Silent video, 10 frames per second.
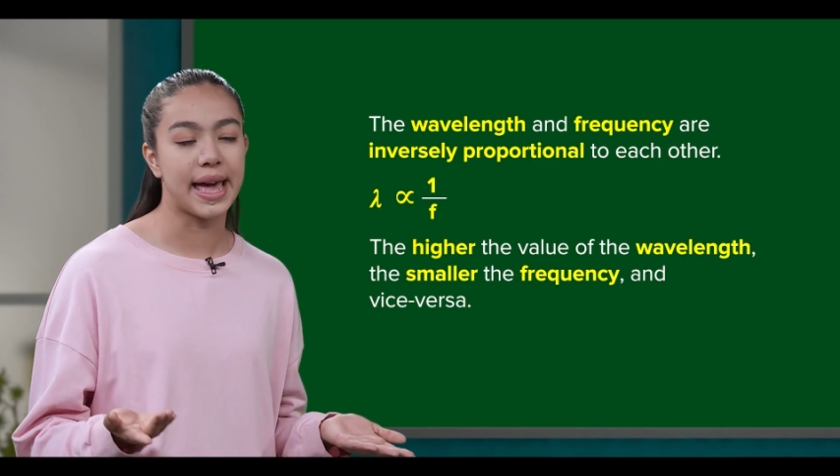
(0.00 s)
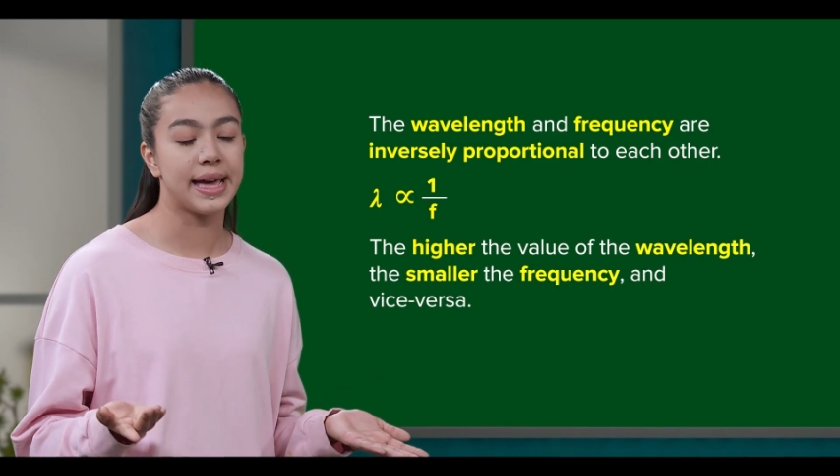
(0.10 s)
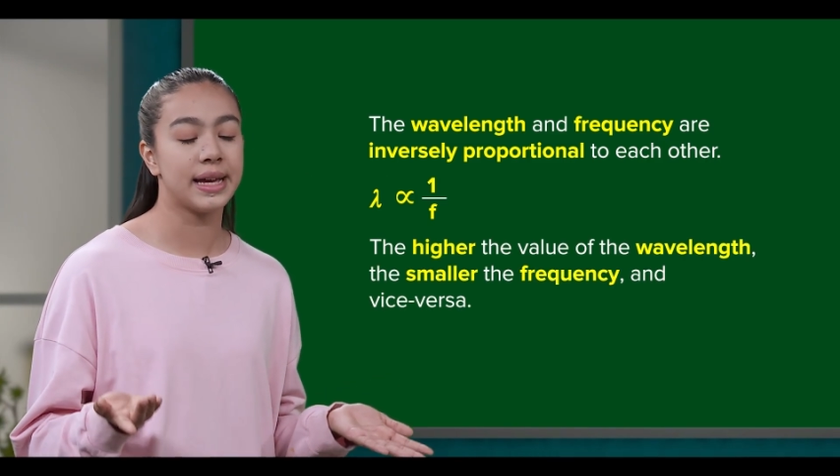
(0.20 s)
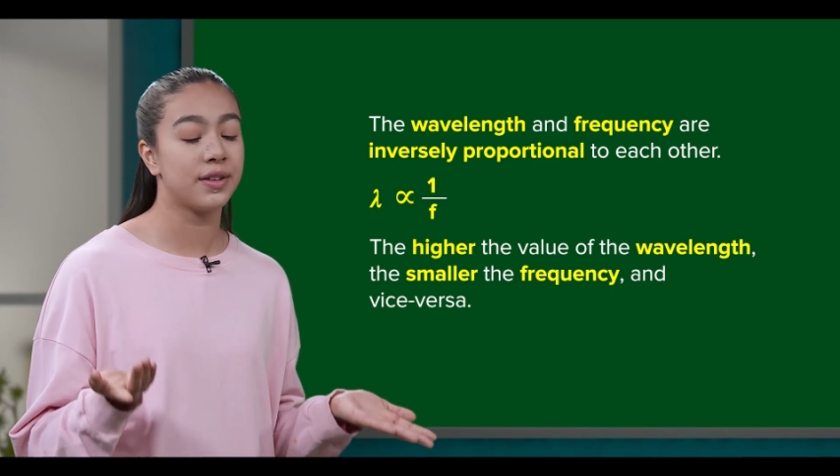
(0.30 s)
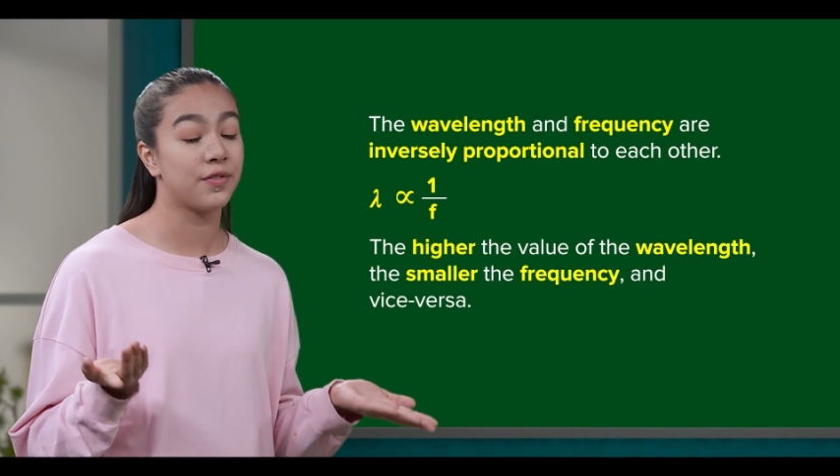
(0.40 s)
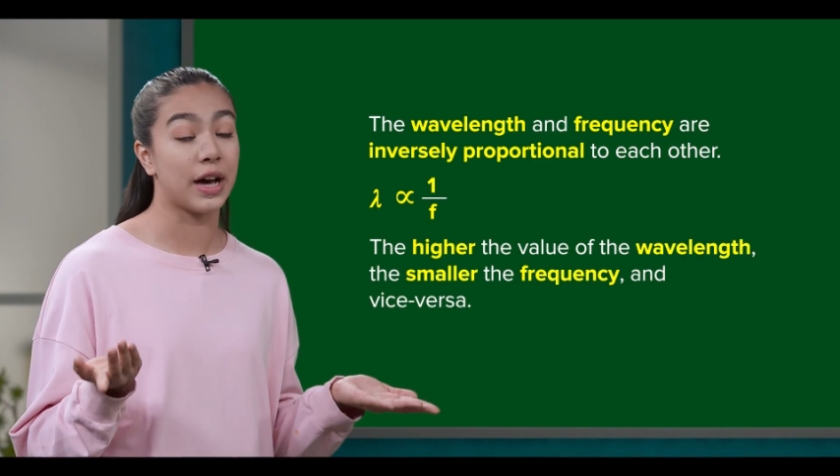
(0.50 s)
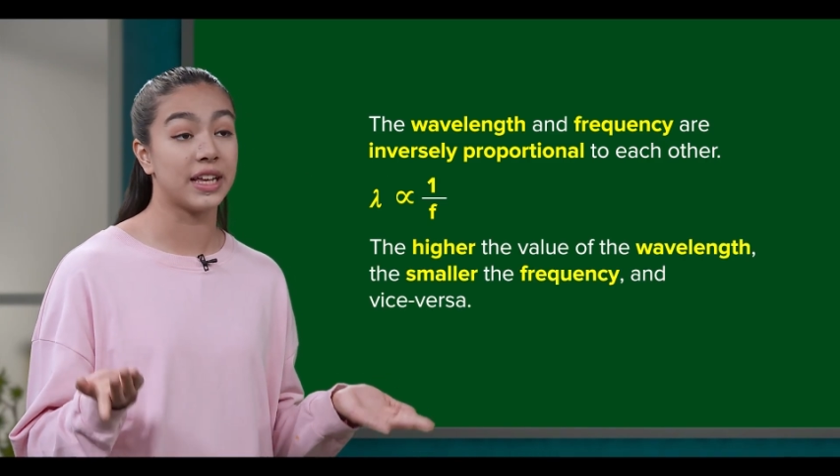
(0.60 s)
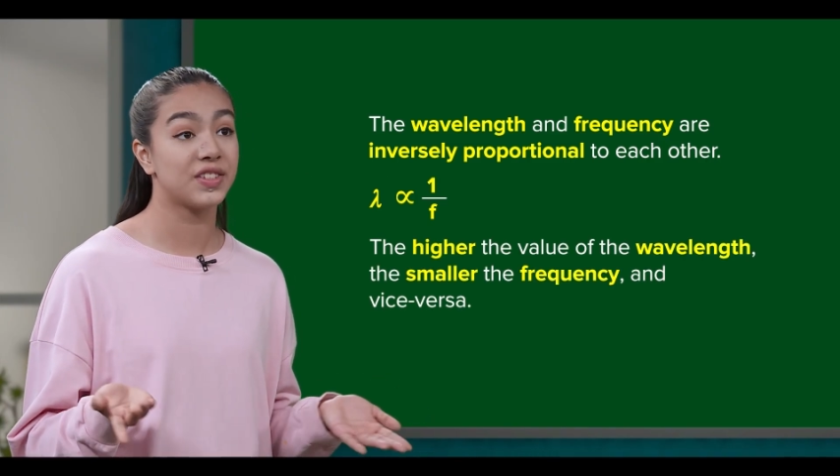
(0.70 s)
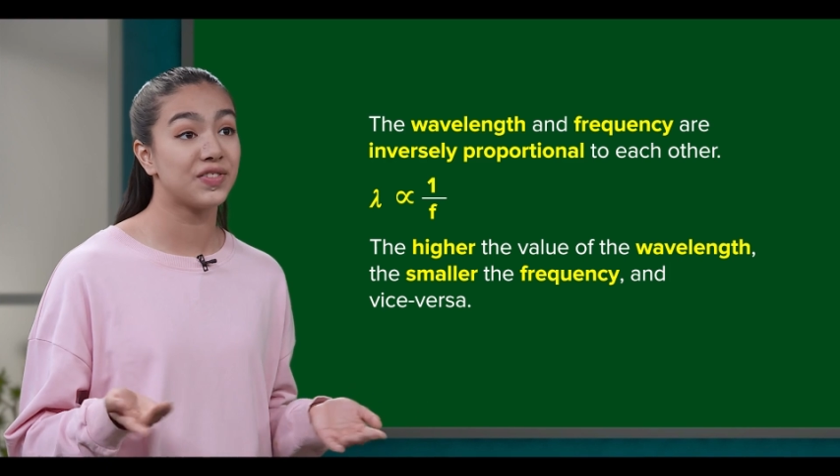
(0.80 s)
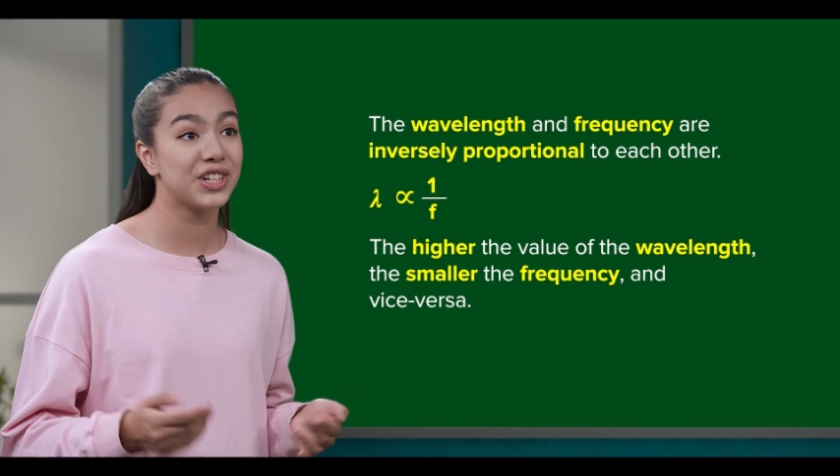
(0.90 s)
and
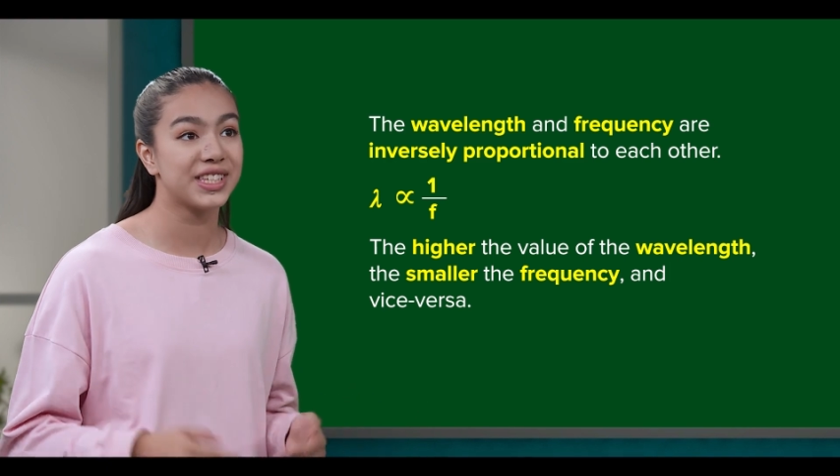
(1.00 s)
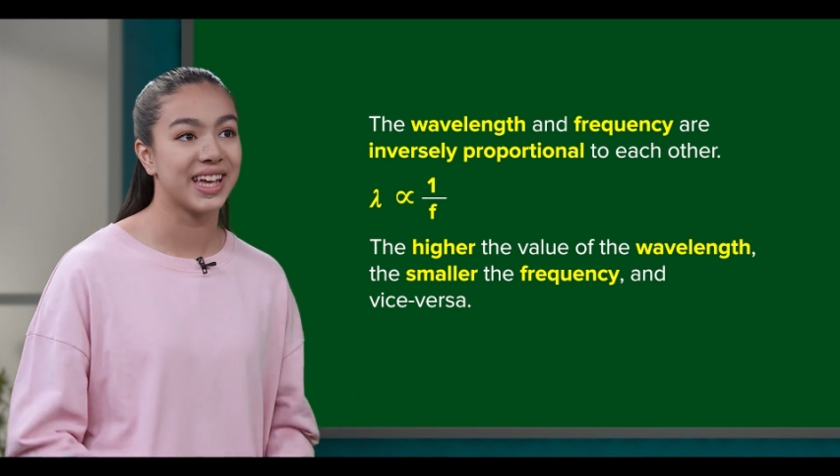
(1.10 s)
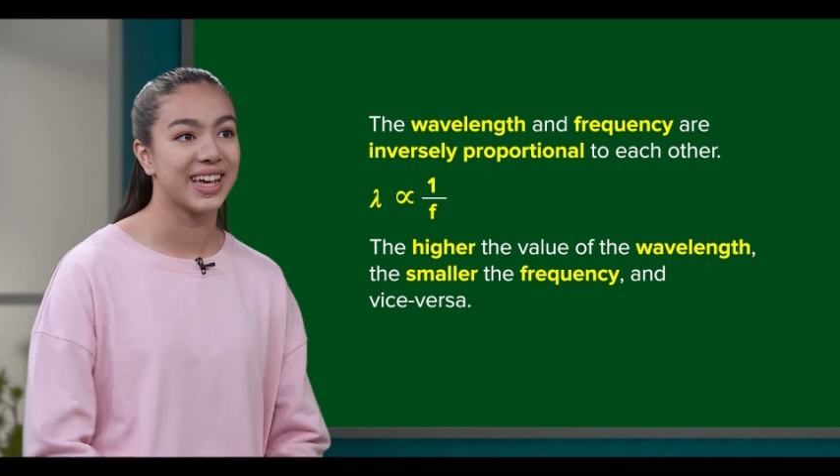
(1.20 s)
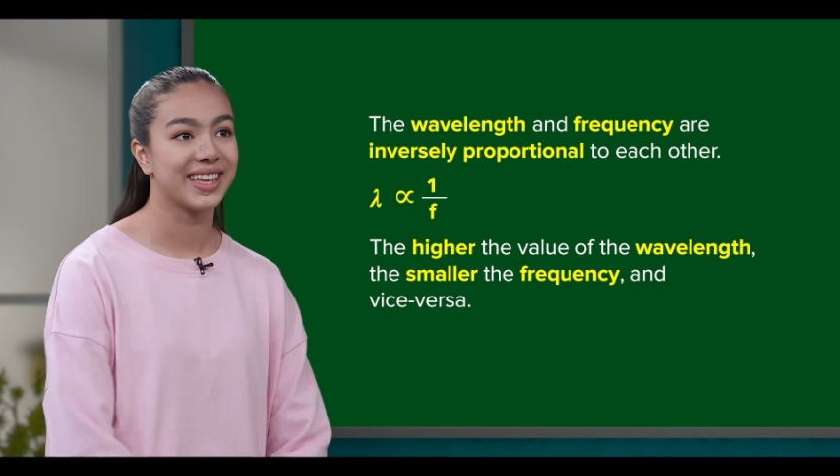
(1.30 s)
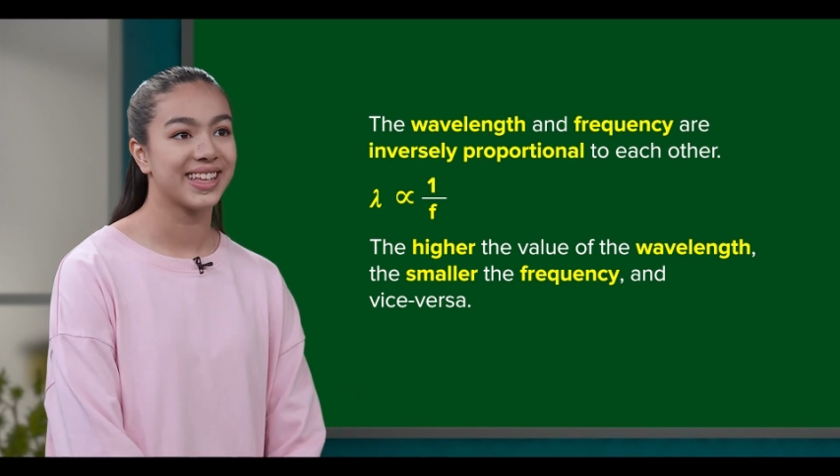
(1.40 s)
vice versa.